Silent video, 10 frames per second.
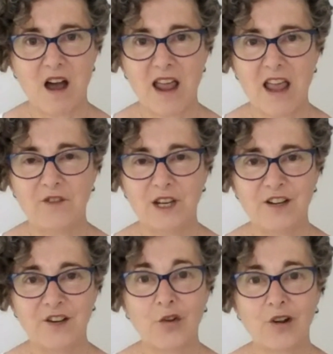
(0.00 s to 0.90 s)
I have
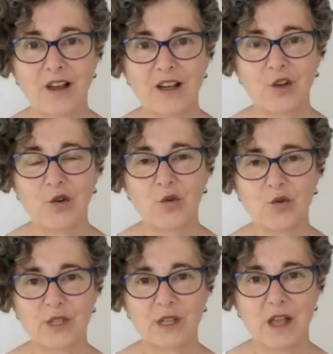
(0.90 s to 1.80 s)
done an online
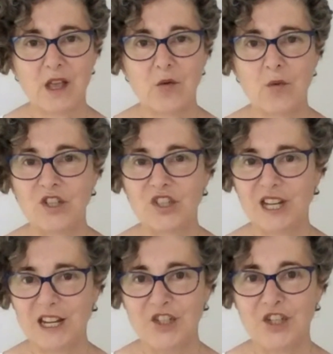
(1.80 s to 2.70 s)
course which
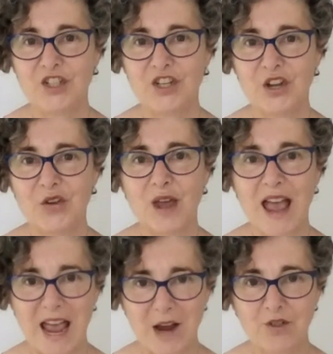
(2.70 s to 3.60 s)
teaches you
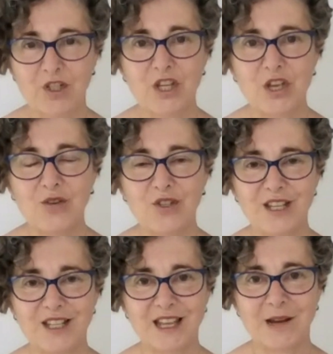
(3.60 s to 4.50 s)
how to use
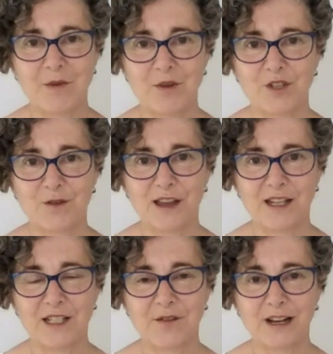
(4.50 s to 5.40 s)
this kit most
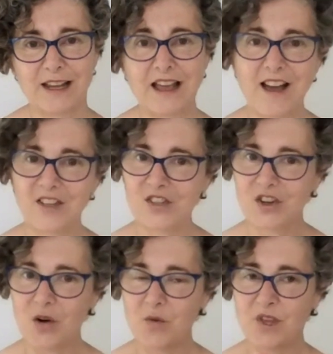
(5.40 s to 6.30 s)
effectively. I
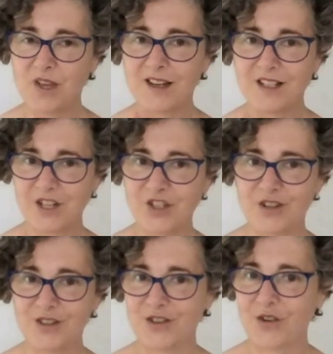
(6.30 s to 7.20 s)
start with the
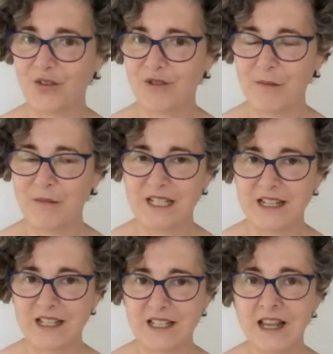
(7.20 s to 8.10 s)
conditions, not the
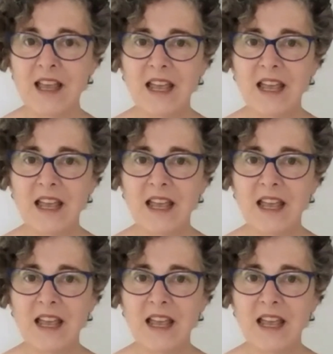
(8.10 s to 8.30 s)
remedies,